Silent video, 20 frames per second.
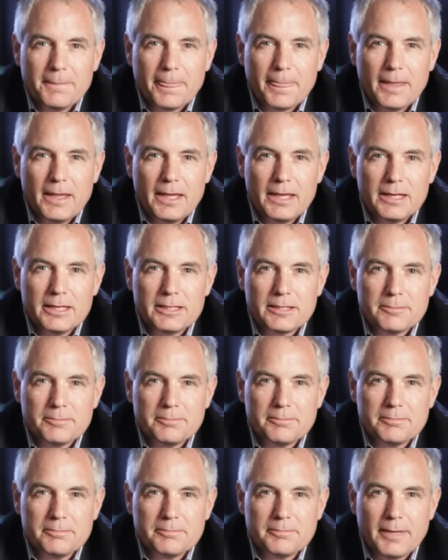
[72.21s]
And
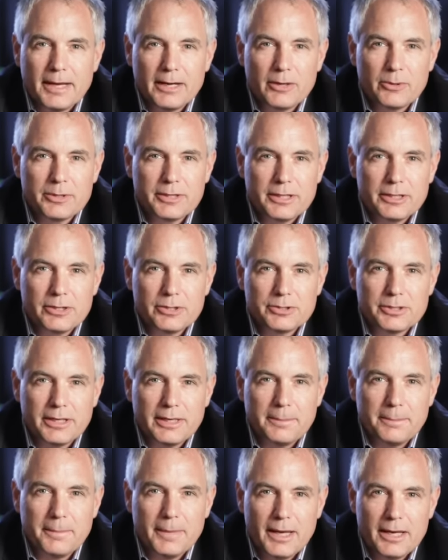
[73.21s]
I don't think there's
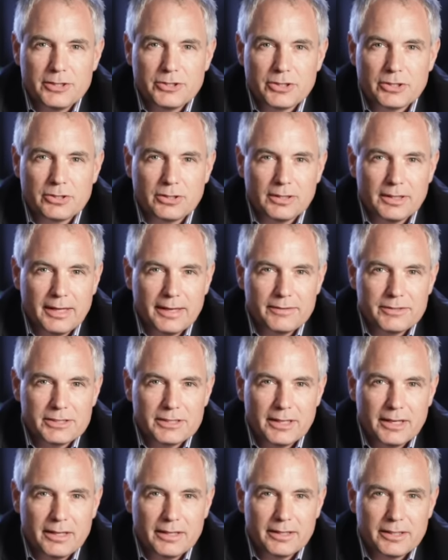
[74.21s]
any magical
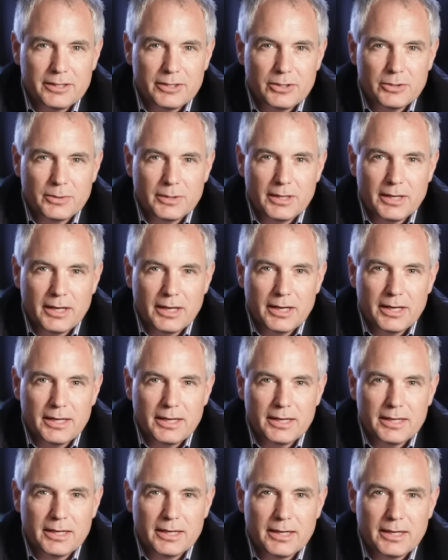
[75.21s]
lifestyle that you and
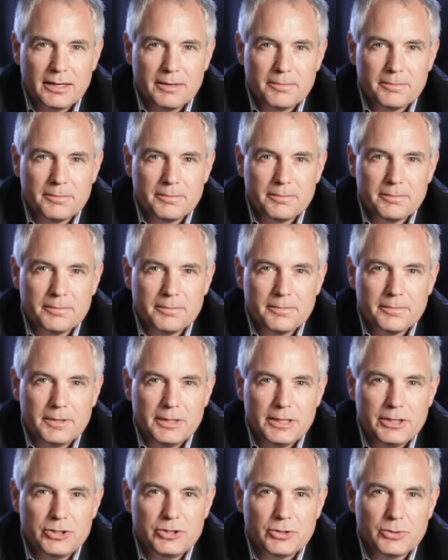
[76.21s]
I
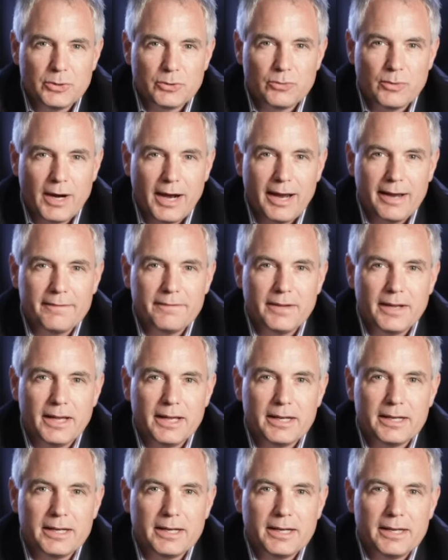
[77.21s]
need to arrive
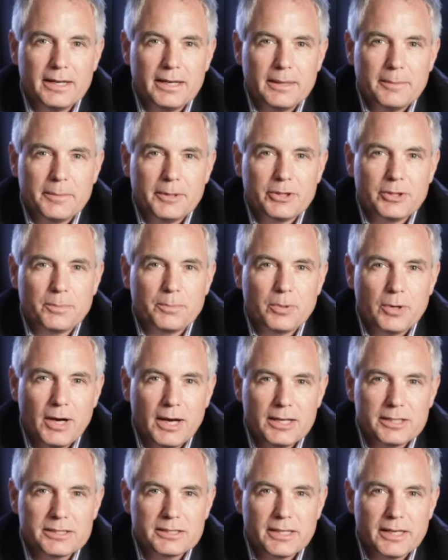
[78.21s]
at. But the
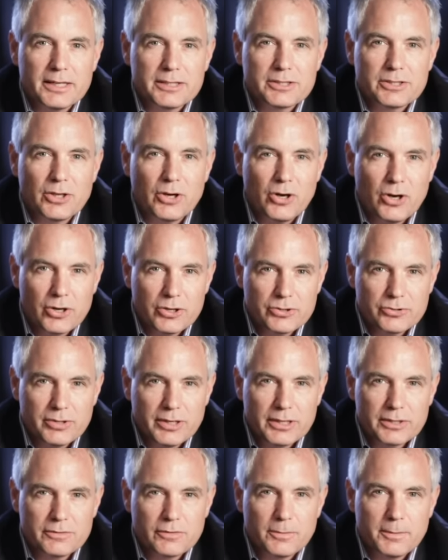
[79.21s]
process, the heart
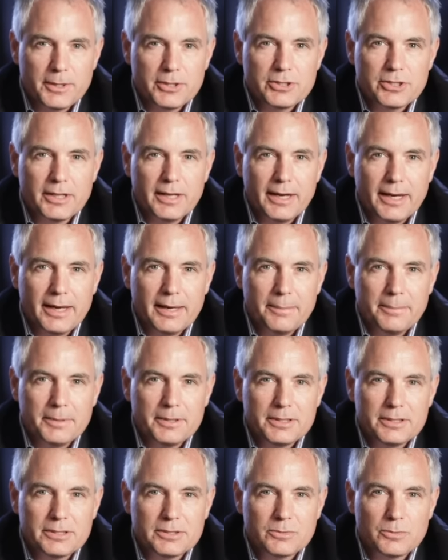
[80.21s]
transformation that
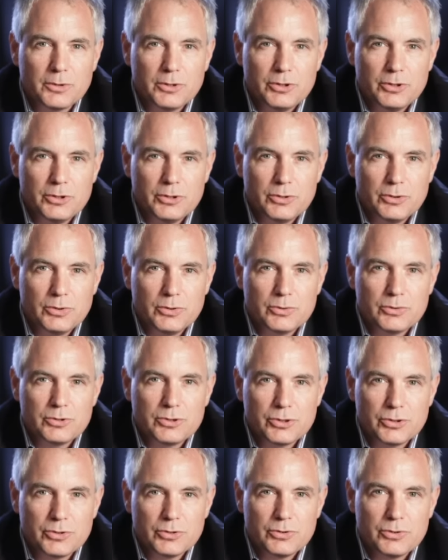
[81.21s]
happens when you
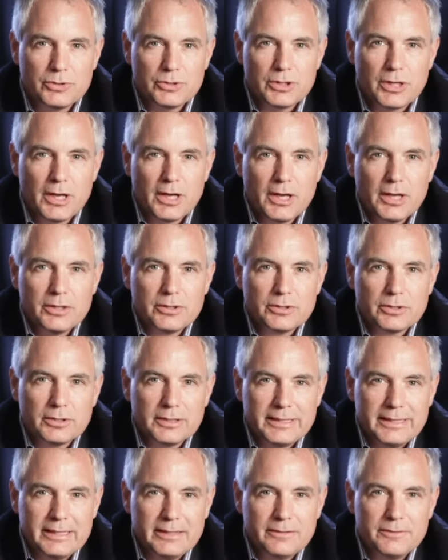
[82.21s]
choose to
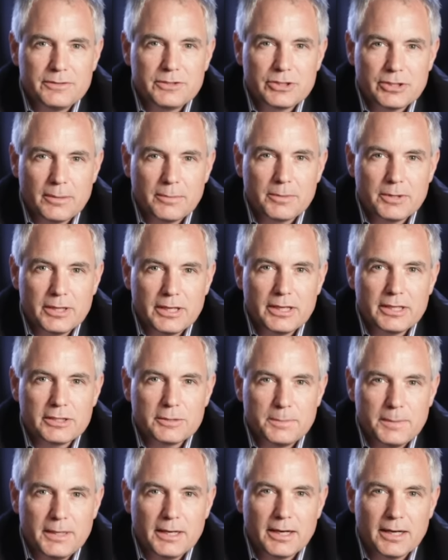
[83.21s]
leave some things
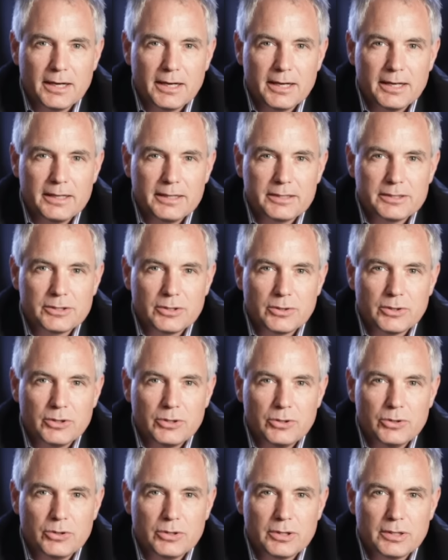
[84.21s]
behind so that
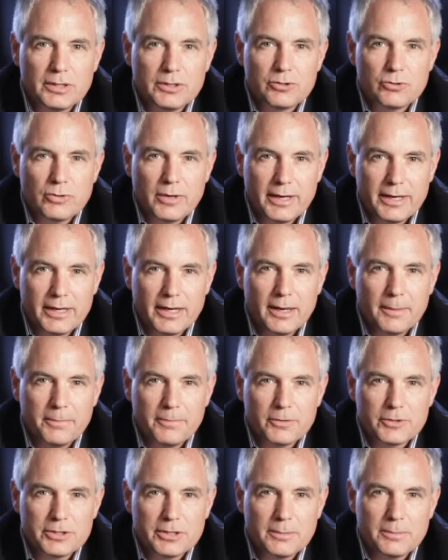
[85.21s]
you can trade up
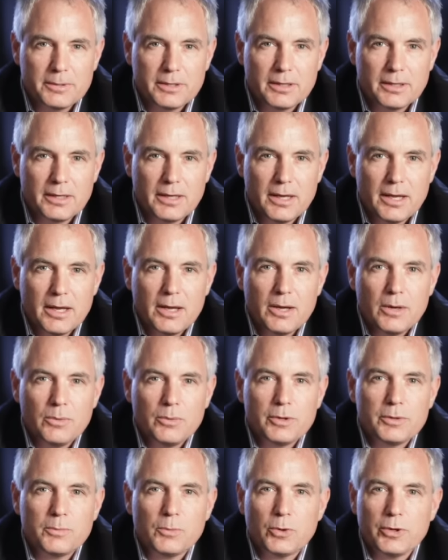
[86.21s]
for something
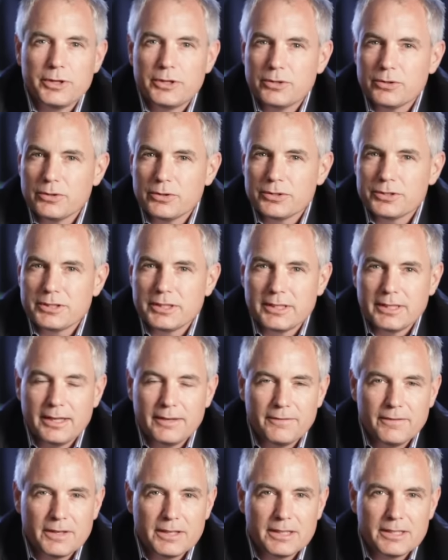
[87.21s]
with more eternal
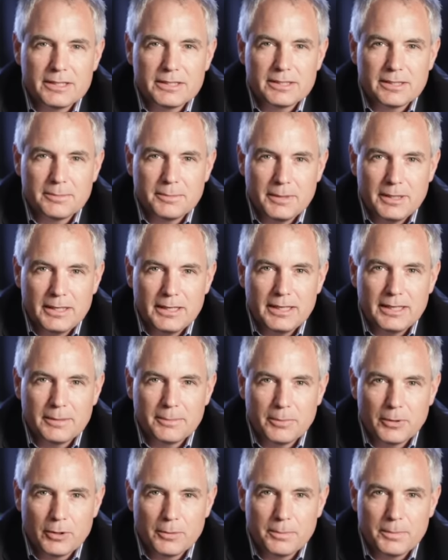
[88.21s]
significance and meaning and
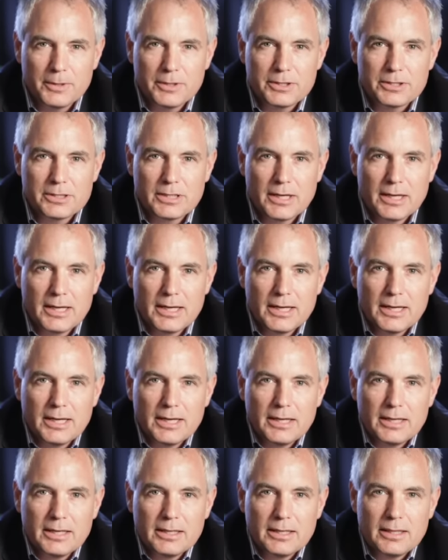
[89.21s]
purpose,
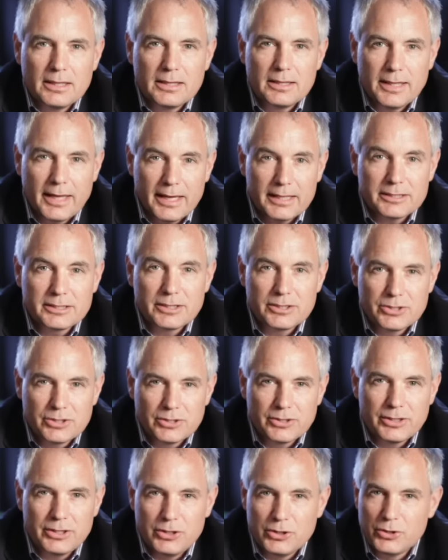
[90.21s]
that's a
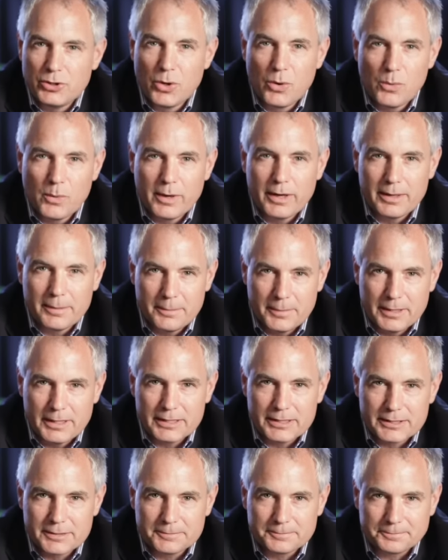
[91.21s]
journey you don't want to
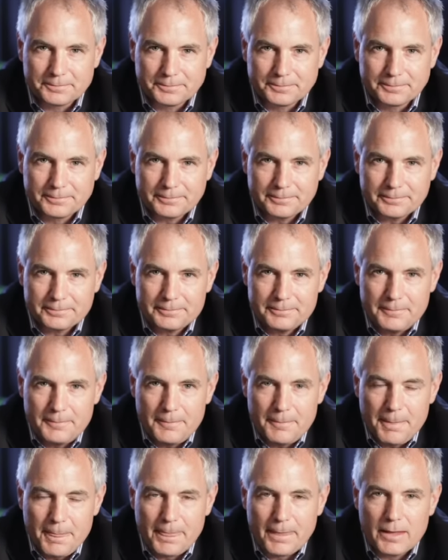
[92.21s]
miss.
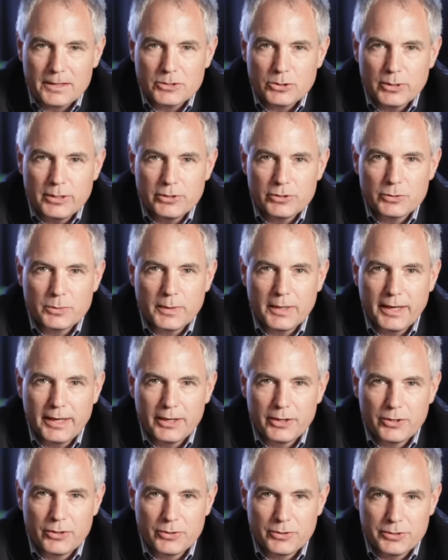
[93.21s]
So here's what I
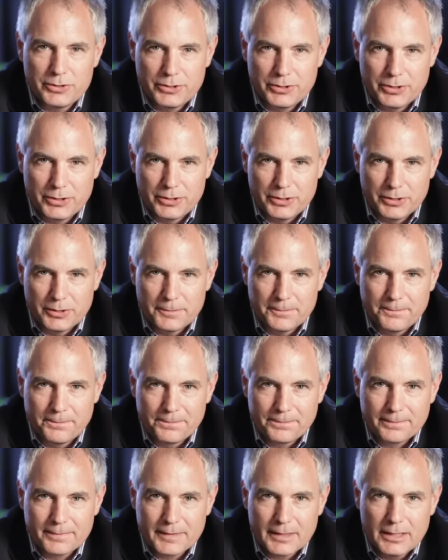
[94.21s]
encourage you to do,
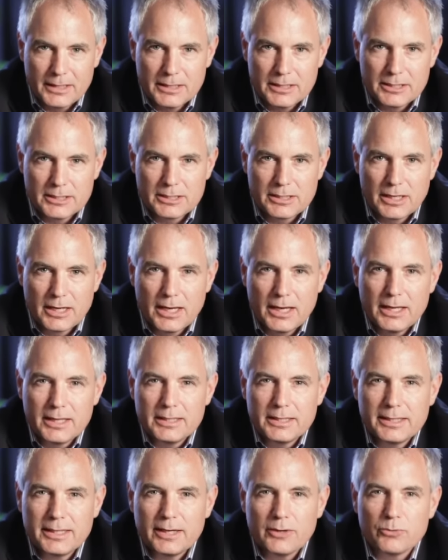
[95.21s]
is
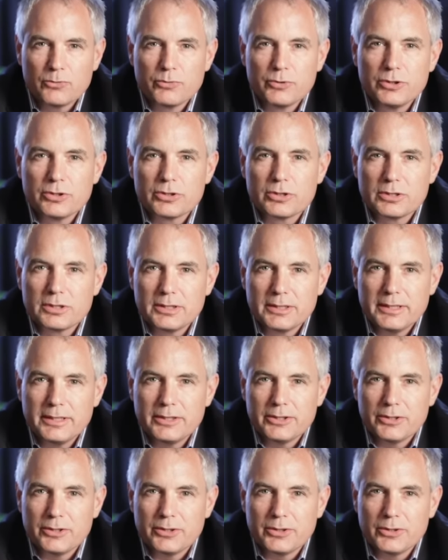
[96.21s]
to get real
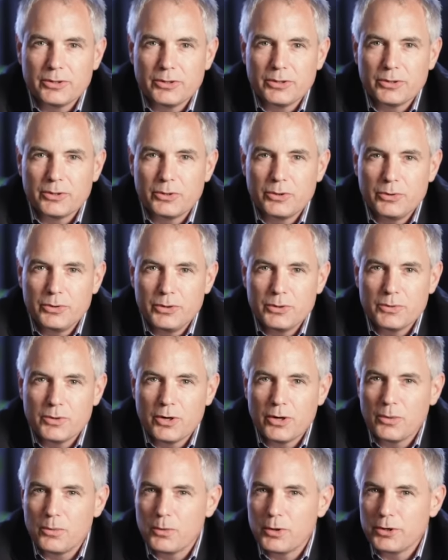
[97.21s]
clear on who you
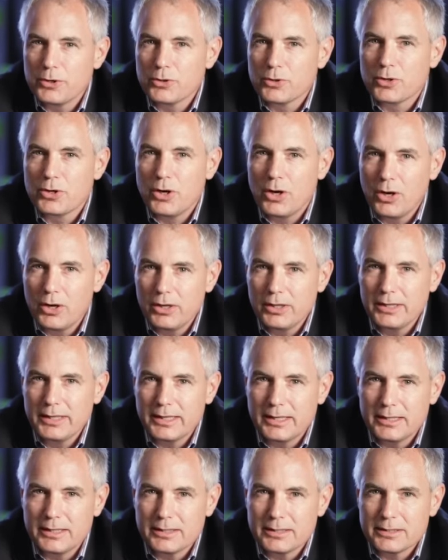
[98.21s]
are and what your
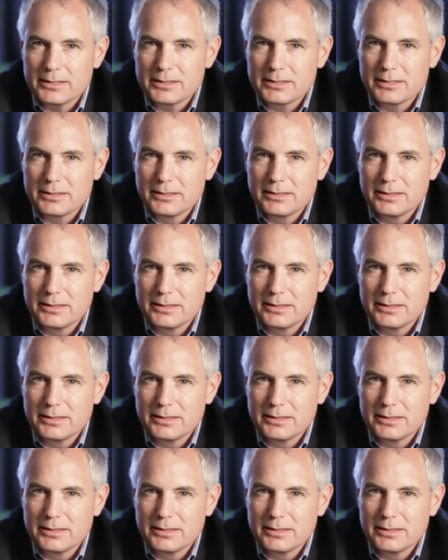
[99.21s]
calling is.